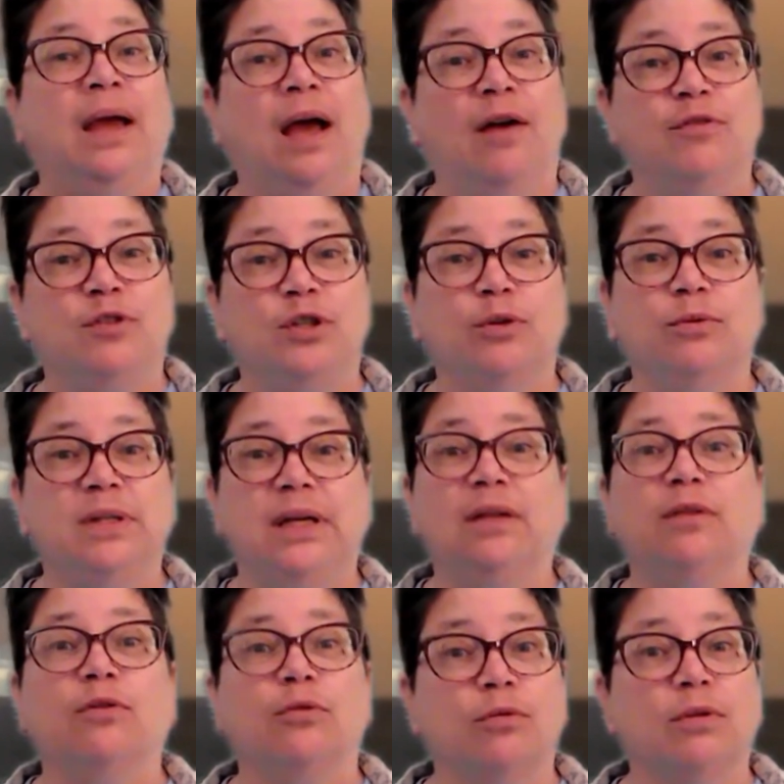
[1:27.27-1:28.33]
have tuned
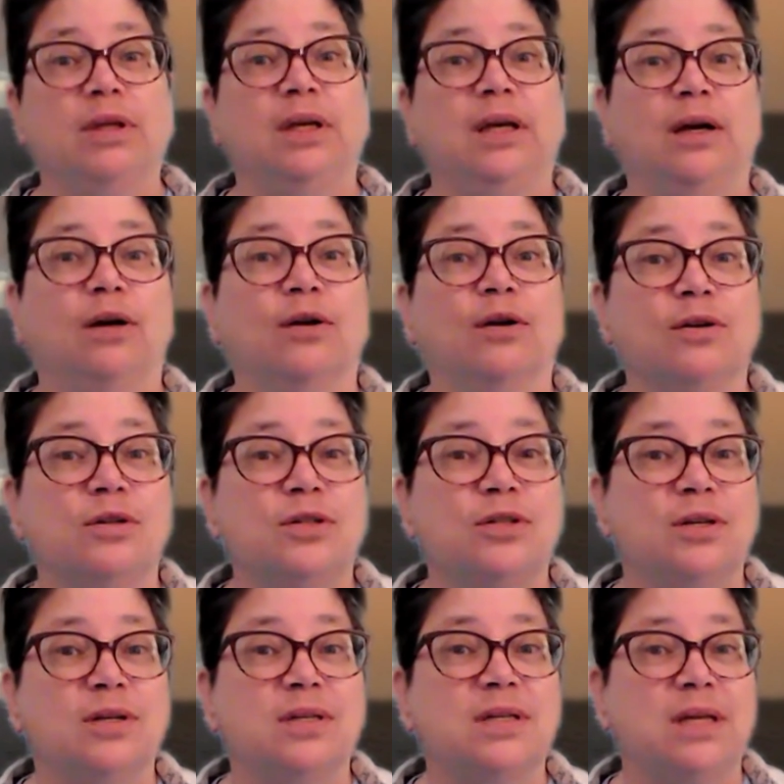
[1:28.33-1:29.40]
in through the years
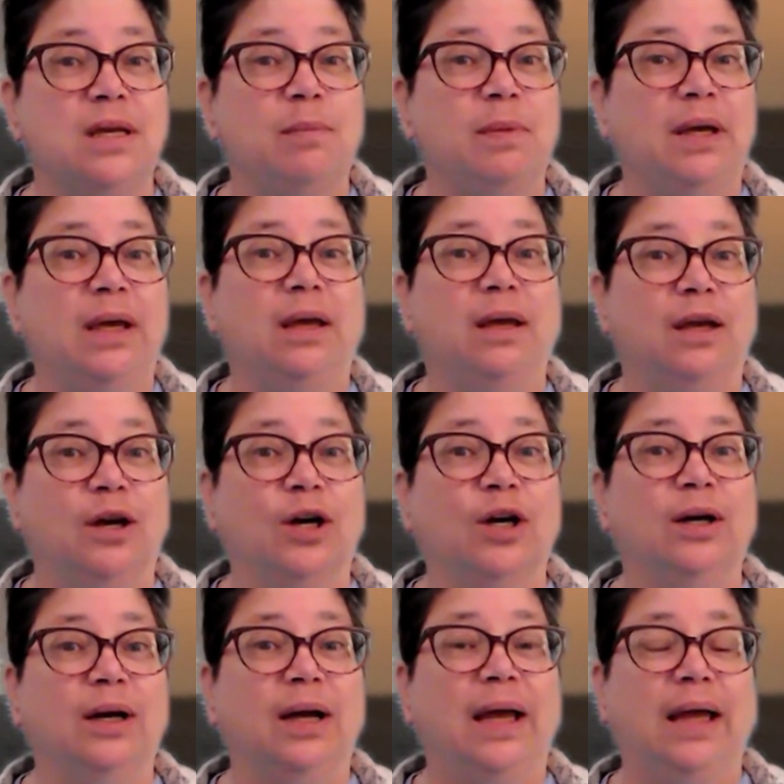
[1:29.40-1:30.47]
to see me
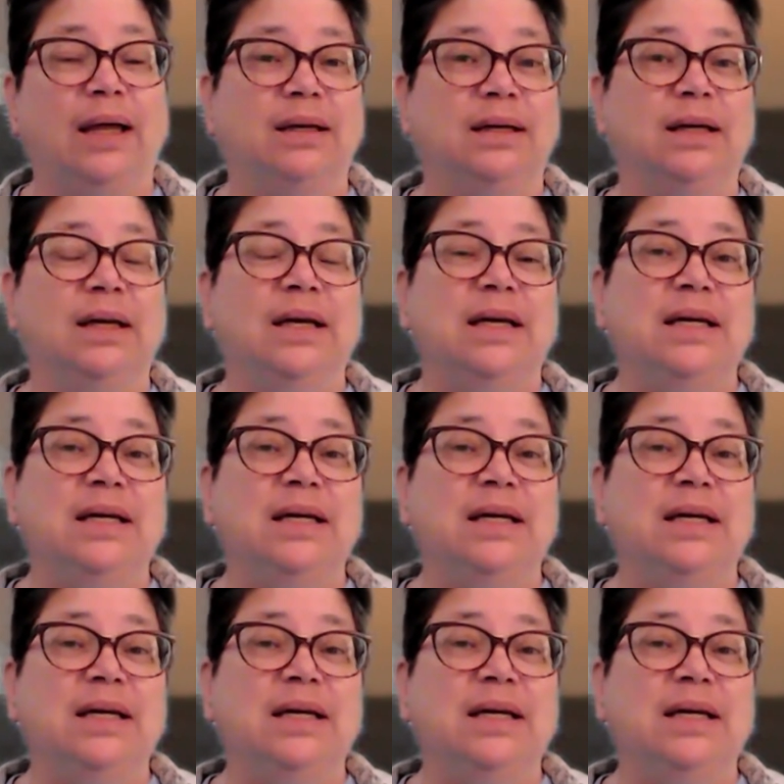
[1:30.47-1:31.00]
here and